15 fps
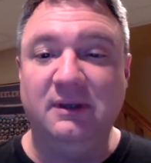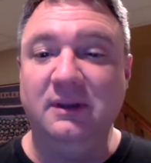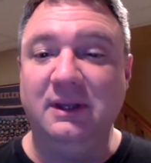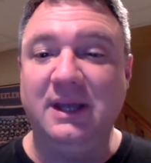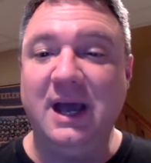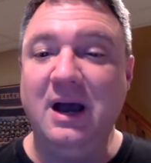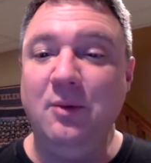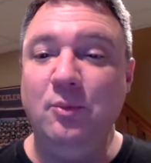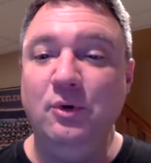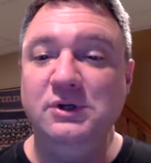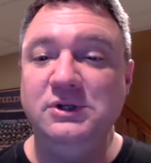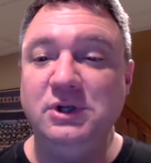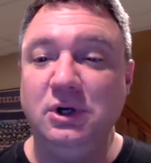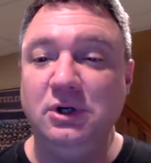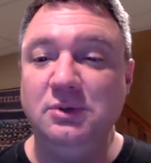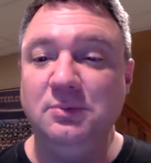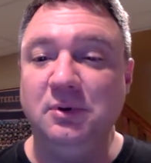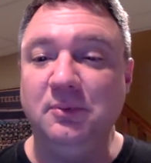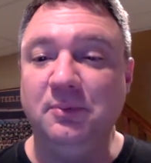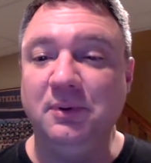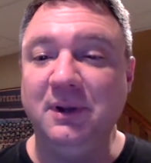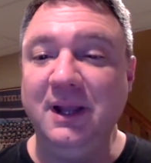The Cowboys' yard
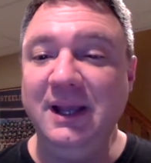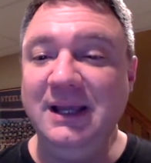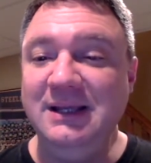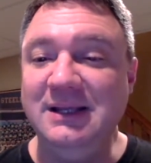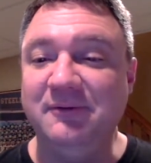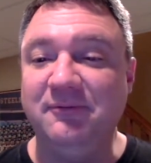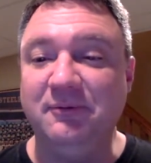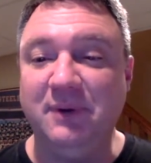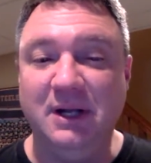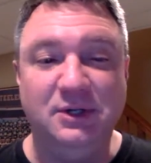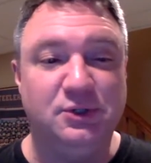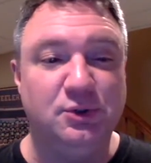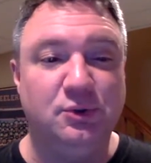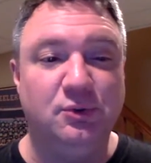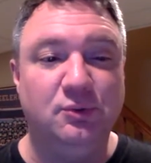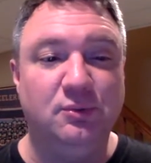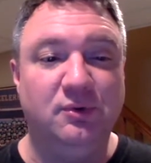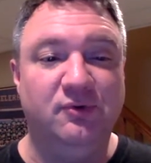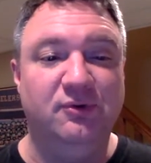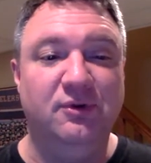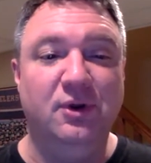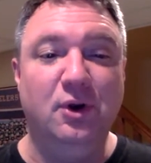per play differential
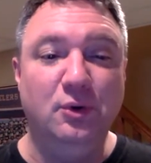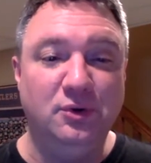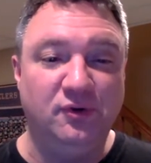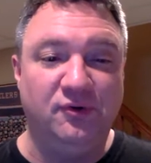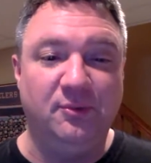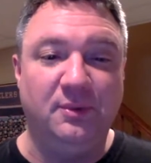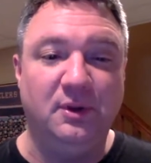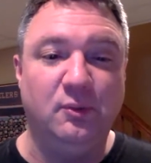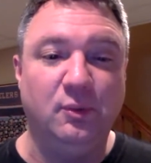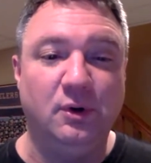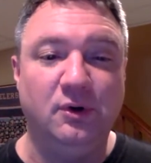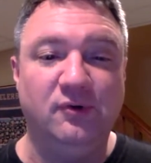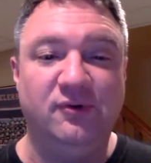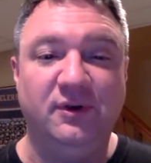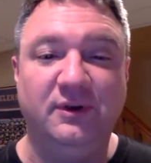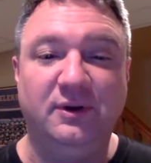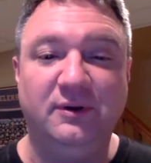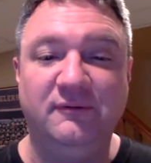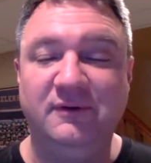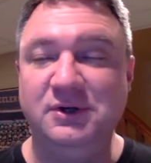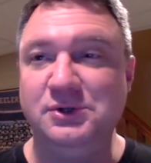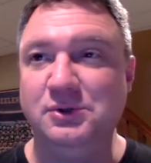was noticeably worse than their
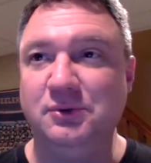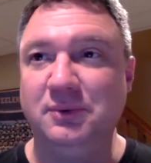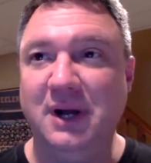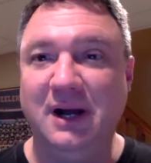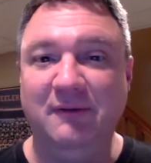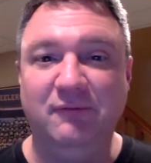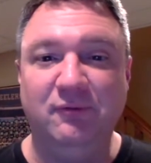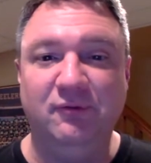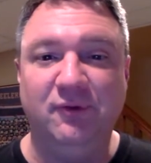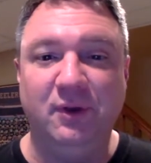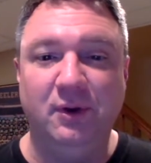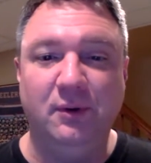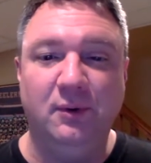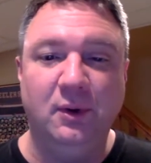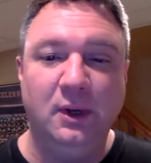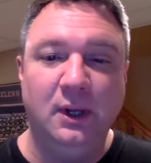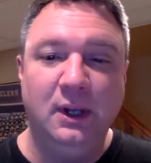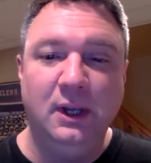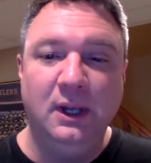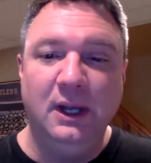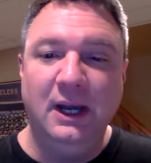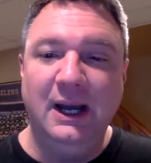divisional rivals,
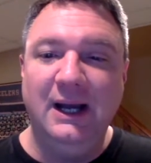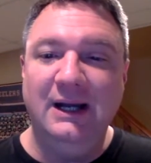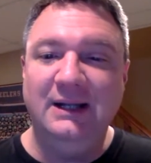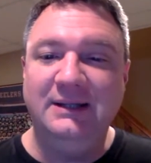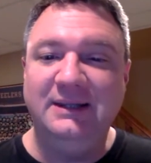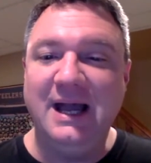though.